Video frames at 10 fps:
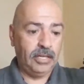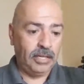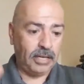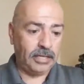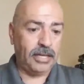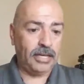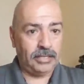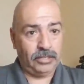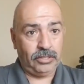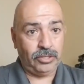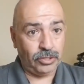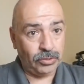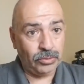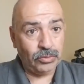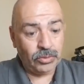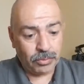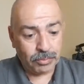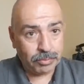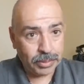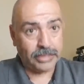and get to
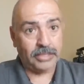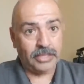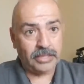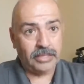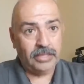business.